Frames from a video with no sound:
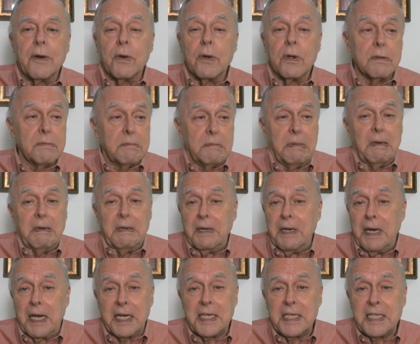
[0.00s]
or
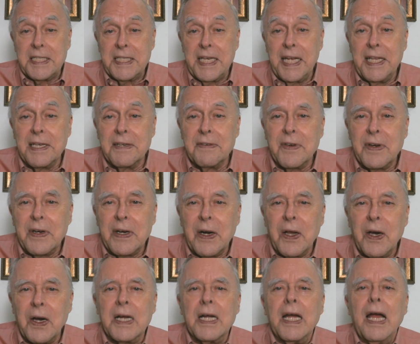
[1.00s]
you're not going to stay there very
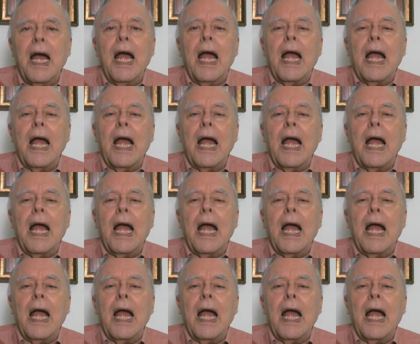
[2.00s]
long.